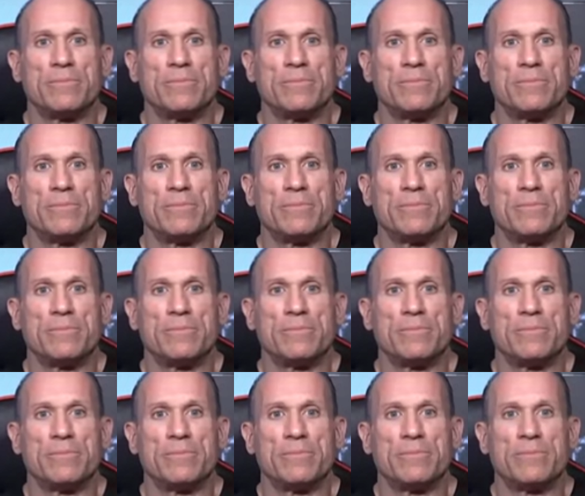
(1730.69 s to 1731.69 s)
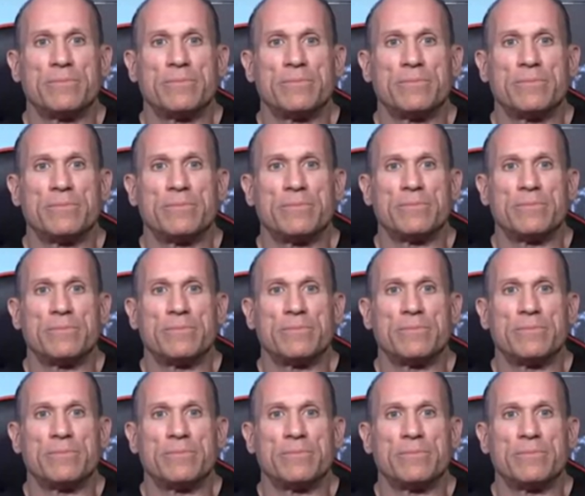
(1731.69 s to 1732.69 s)

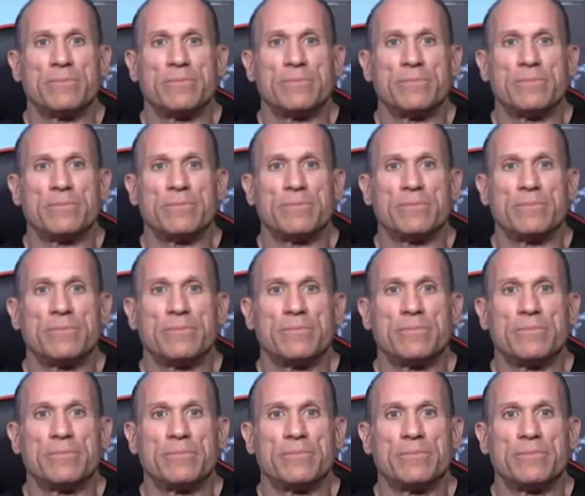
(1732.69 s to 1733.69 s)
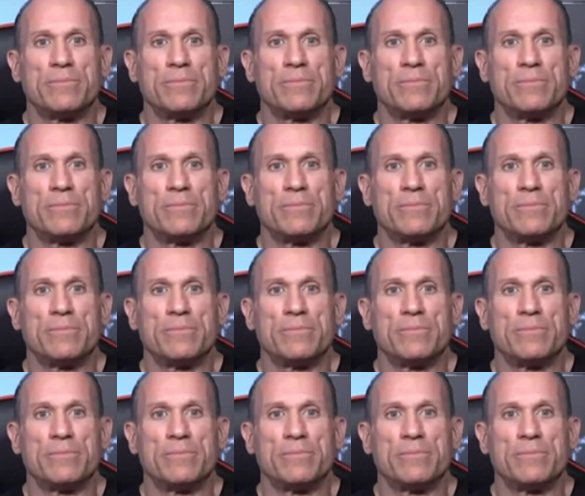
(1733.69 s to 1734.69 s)

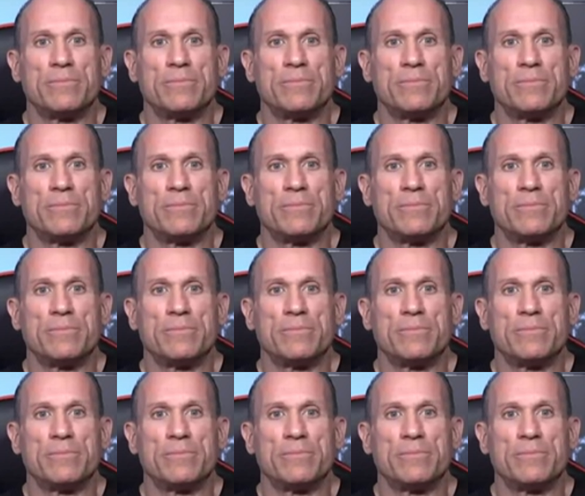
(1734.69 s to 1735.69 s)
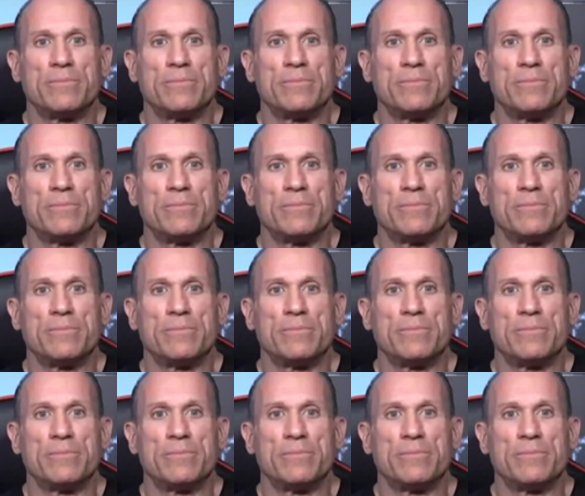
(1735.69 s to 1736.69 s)

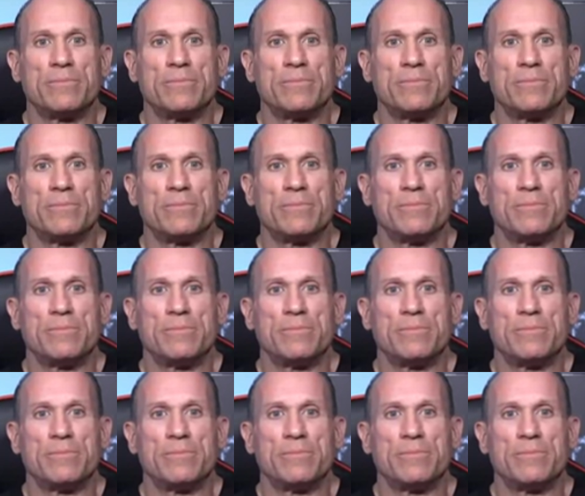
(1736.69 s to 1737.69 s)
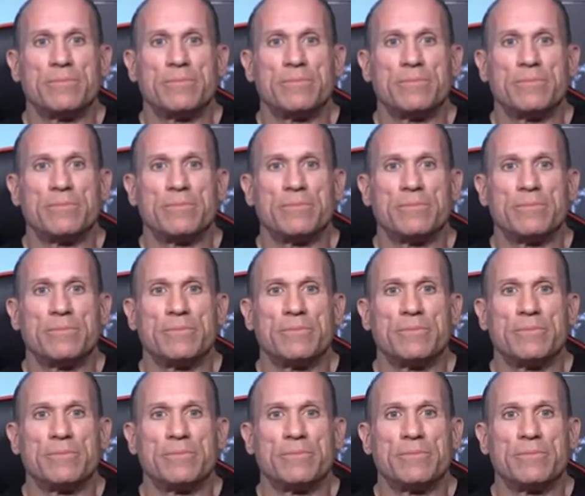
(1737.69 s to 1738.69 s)
The person shown says nothing.